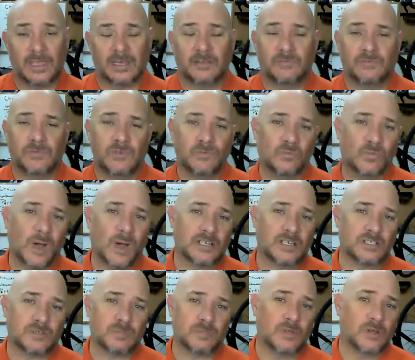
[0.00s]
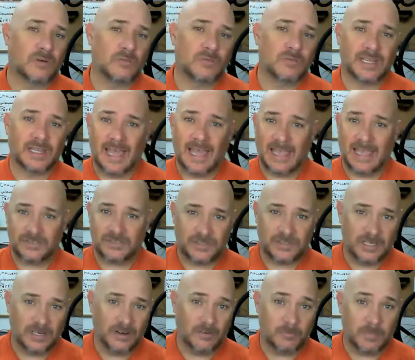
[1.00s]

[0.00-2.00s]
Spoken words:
And if you've watched me over the last year,